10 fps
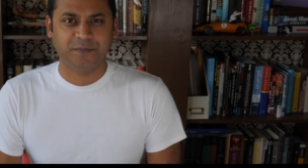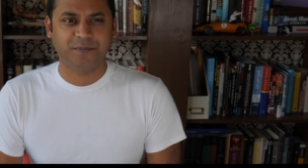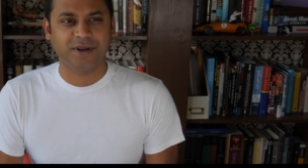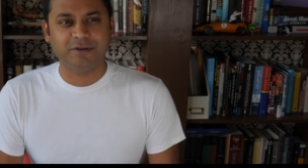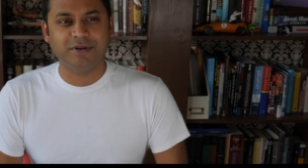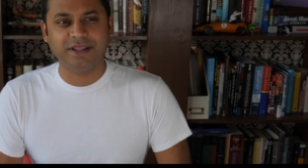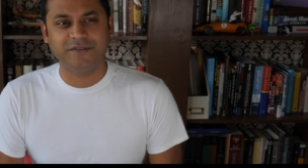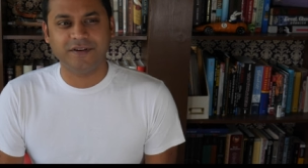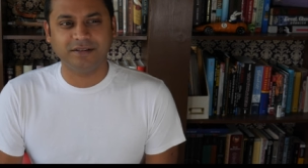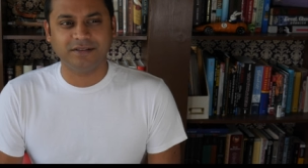But I really
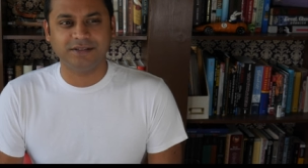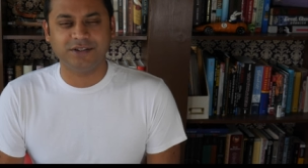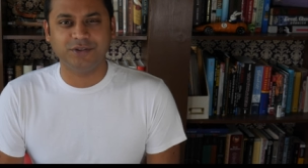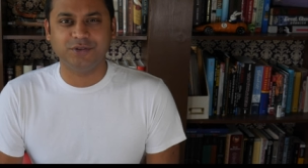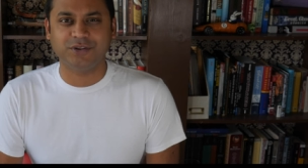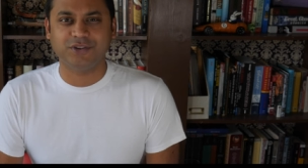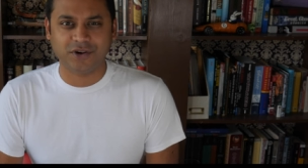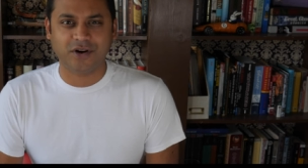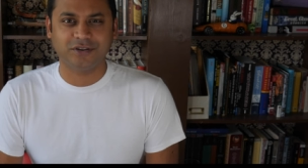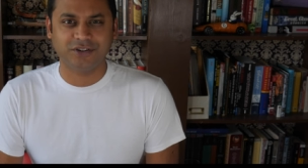felt to do the
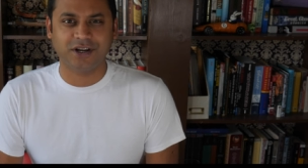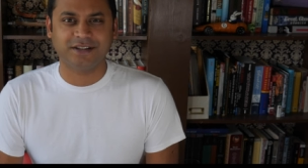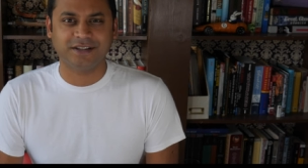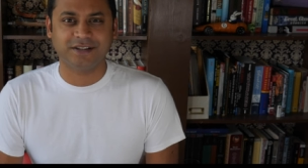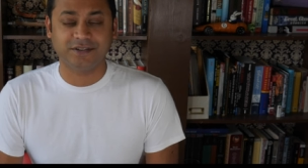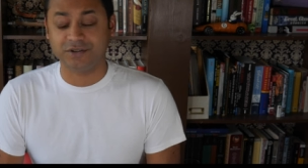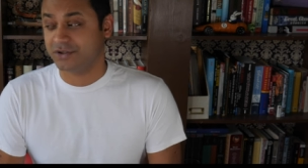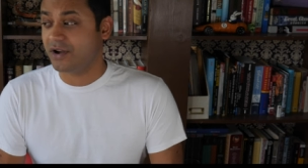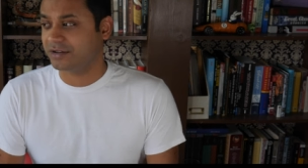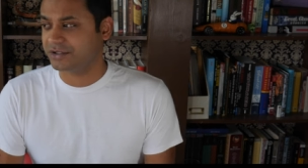song justice, the
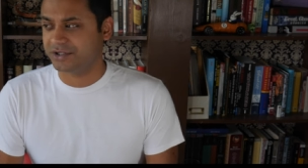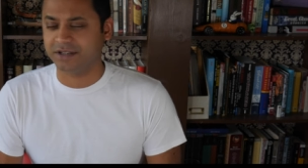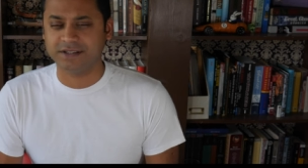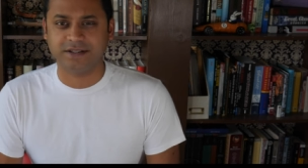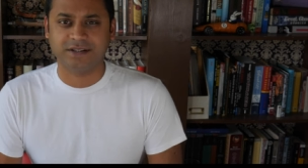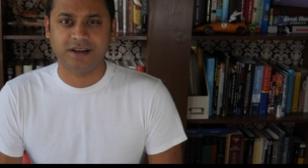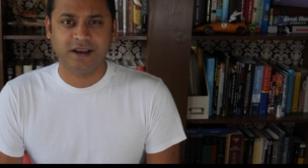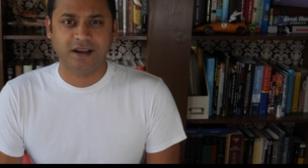song's justice,